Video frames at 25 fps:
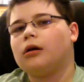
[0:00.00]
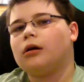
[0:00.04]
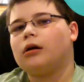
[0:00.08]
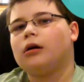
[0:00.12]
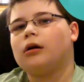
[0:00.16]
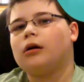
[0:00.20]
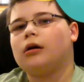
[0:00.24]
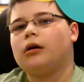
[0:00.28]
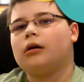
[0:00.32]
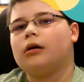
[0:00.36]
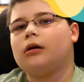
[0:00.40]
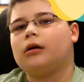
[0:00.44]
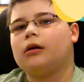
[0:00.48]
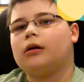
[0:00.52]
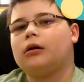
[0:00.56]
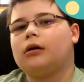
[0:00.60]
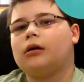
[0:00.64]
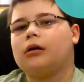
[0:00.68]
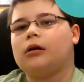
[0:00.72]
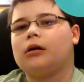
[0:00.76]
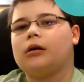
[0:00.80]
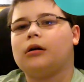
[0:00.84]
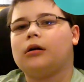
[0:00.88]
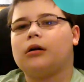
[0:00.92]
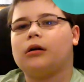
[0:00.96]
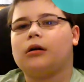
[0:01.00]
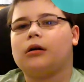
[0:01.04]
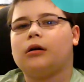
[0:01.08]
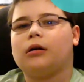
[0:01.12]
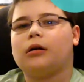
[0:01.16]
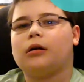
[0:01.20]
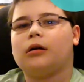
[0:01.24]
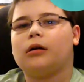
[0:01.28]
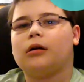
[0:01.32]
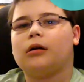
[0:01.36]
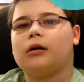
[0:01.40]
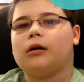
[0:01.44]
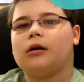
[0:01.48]

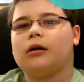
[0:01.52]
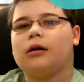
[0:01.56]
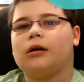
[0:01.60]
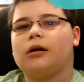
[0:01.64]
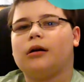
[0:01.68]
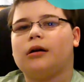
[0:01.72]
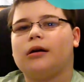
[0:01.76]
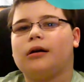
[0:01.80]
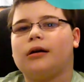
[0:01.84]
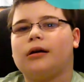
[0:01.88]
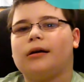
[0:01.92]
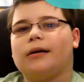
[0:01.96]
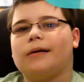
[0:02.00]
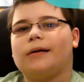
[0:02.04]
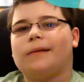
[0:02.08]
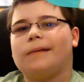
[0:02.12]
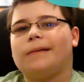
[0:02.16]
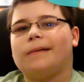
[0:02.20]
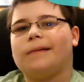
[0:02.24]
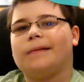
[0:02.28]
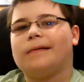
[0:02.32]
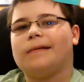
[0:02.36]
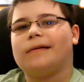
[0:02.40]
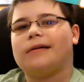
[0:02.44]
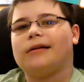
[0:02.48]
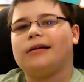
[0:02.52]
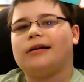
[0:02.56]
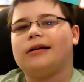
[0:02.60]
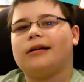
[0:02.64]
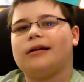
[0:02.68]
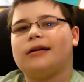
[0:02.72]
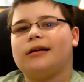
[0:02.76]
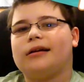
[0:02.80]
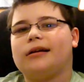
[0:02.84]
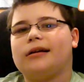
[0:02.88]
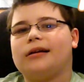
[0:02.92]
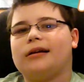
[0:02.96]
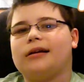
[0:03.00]

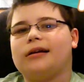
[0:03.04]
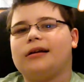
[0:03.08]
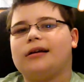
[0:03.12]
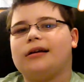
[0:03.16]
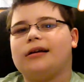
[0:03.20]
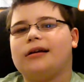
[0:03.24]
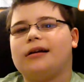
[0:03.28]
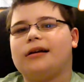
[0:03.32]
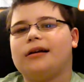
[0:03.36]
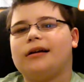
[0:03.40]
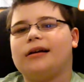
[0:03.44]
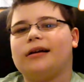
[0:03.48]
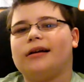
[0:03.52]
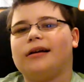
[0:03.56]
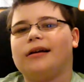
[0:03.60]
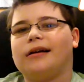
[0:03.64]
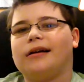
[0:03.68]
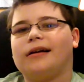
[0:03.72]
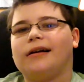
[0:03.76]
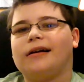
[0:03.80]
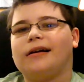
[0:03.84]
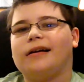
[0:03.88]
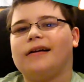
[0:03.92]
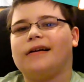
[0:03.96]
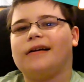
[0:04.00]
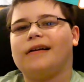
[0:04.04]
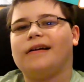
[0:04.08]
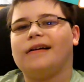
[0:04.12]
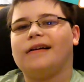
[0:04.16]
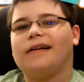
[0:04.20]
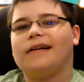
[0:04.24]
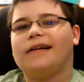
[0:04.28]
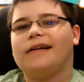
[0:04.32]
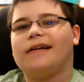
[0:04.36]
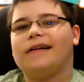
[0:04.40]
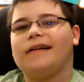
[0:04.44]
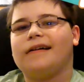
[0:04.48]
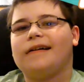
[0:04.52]

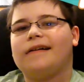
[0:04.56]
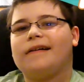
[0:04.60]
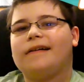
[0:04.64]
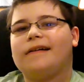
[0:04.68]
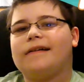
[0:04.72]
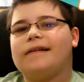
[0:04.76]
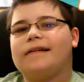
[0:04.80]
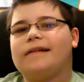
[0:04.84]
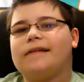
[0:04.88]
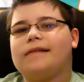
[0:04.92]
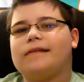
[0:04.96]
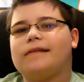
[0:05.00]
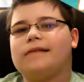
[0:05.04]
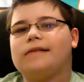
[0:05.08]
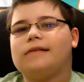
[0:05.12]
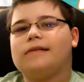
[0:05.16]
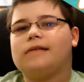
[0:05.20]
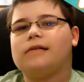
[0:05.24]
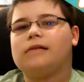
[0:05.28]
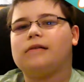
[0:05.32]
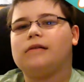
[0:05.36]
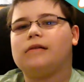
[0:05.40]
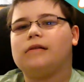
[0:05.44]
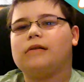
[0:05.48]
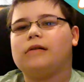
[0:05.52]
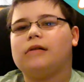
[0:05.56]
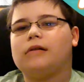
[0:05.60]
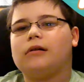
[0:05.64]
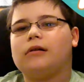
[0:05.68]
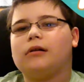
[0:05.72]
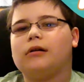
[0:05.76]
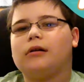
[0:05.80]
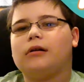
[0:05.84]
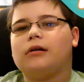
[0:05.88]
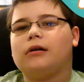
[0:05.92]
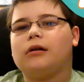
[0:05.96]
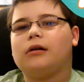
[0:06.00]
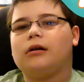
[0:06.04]

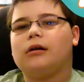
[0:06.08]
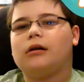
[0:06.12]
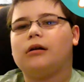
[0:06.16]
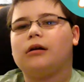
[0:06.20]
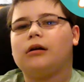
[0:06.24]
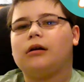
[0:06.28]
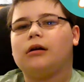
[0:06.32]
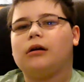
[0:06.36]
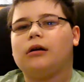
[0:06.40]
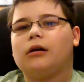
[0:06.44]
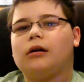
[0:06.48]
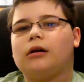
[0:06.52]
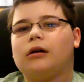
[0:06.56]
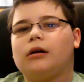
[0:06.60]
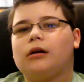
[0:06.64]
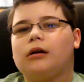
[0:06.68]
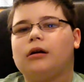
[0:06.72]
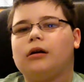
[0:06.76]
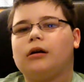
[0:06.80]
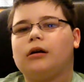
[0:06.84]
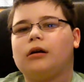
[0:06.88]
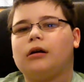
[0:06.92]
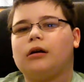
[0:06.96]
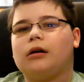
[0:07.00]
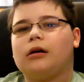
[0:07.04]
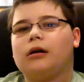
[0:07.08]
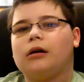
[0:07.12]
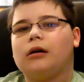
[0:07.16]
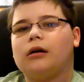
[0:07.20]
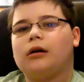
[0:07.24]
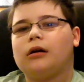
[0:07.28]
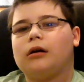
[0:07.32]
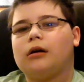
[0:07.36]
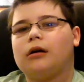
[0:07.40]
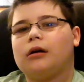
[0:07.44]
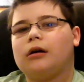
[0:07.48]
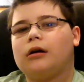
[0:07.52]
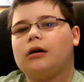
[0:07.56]

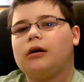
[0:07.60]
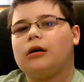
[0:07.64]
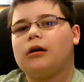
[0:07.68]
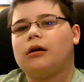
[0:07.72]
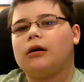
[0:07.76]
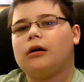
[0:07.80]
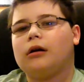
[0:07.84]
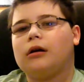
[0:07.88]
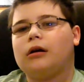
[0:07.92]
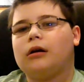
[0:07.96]
(silent)